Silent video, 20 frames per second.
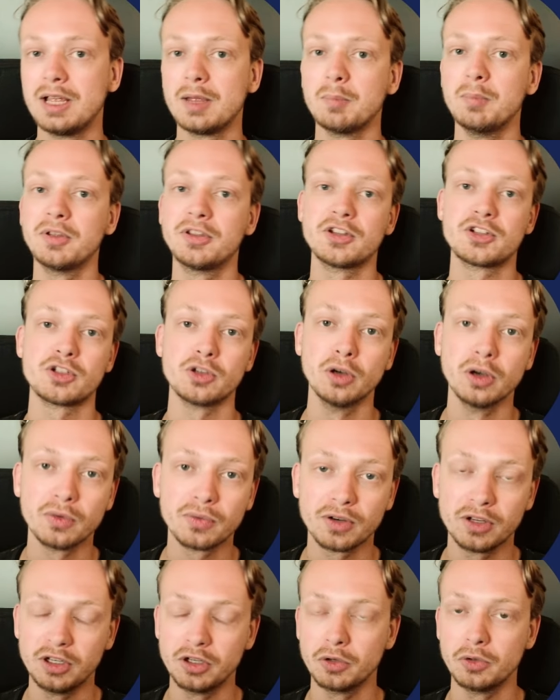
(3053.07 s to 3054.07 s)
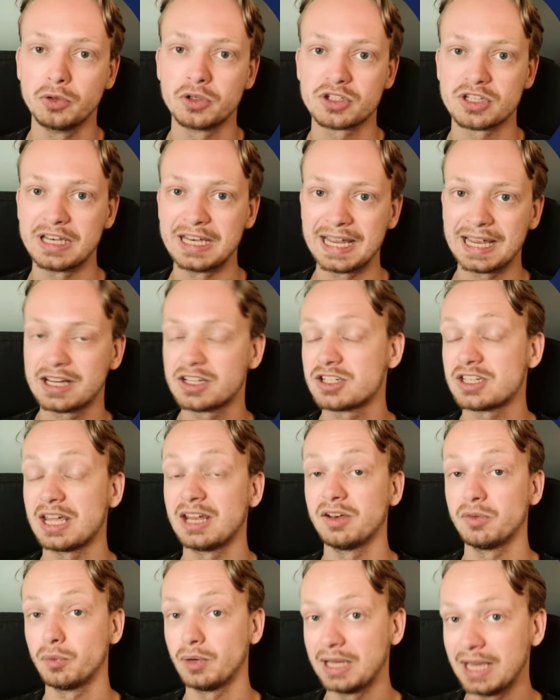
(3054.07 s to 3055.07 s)
but the server used Next
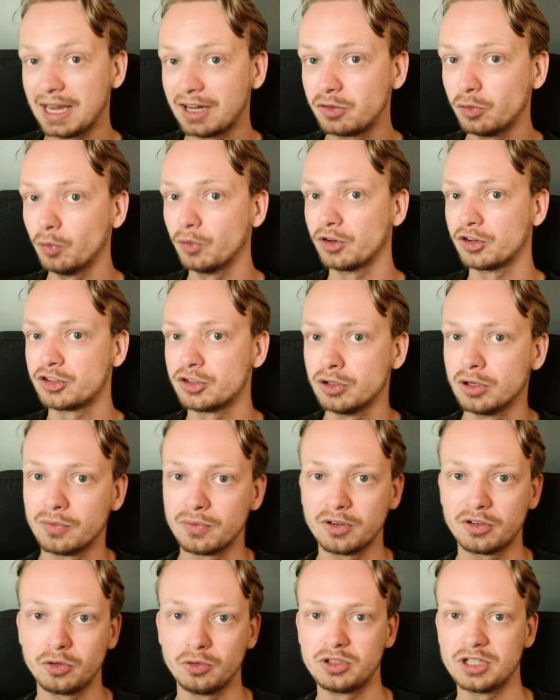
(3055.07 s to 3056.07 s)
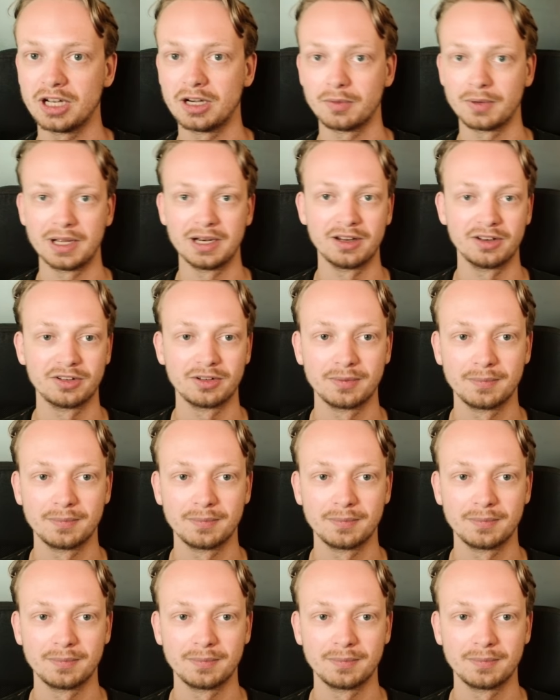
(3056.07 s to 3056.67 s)
and React on the server to generate it.